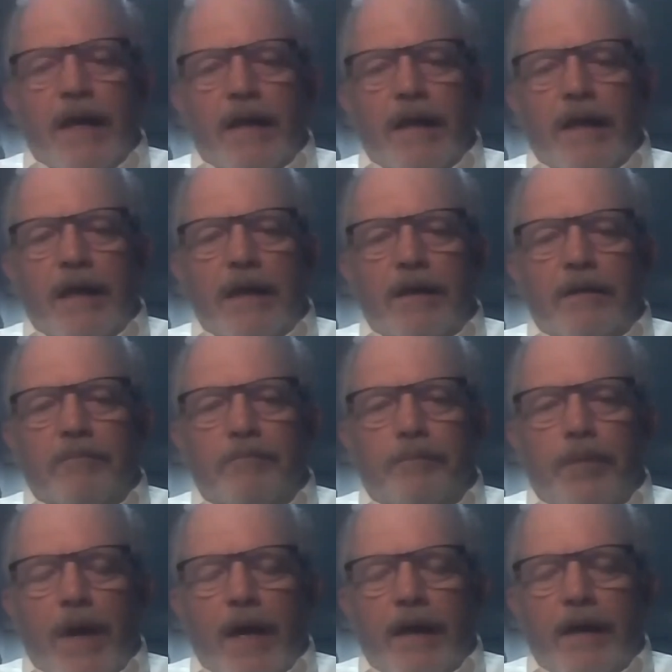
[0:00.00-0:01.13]
a
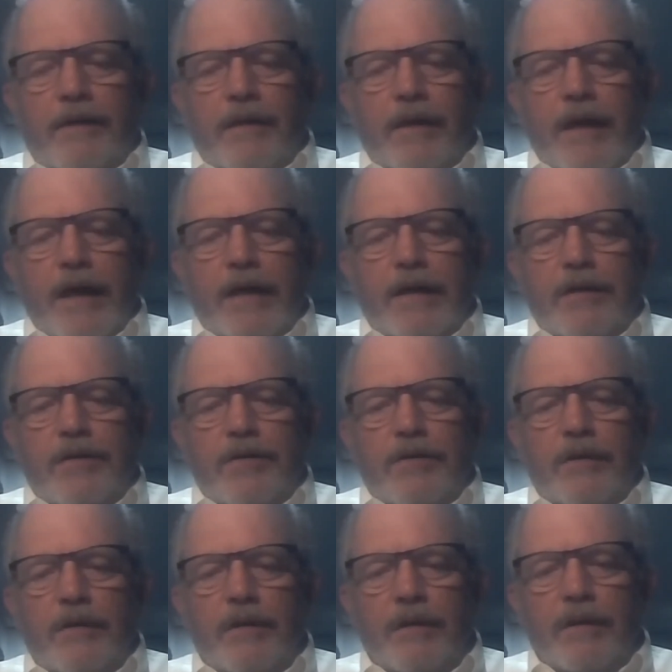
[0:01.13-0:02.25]
product that I can,
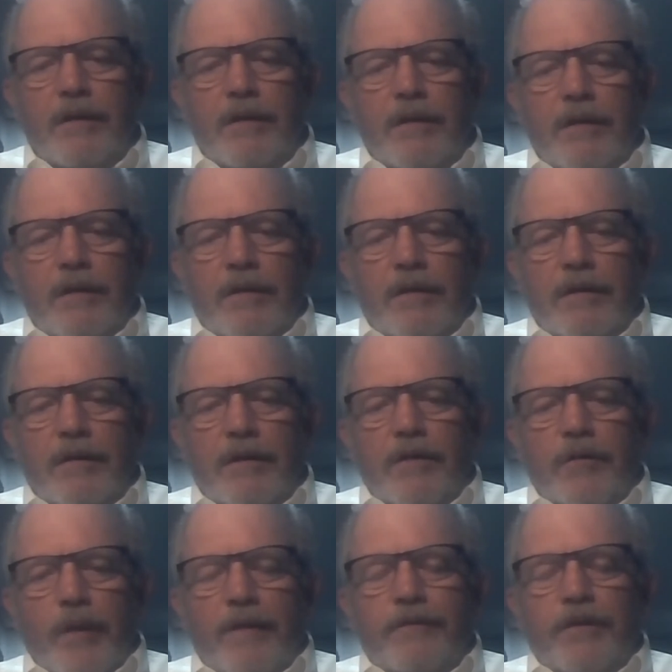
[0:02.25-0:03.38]

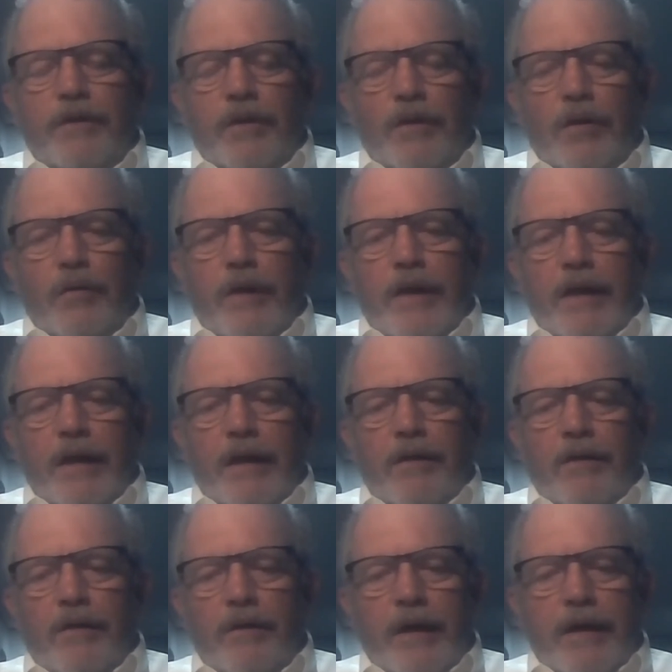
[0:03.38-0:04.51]
do I have to dilute it
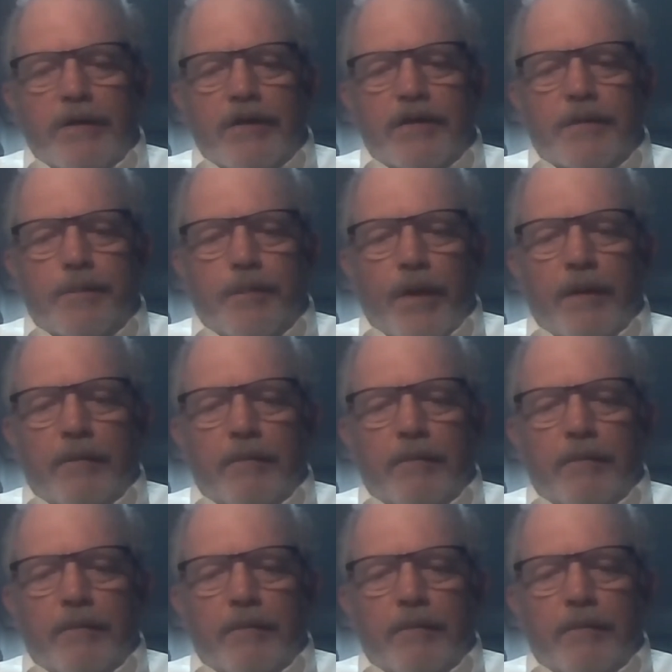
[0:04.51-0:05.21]
or do I just spray?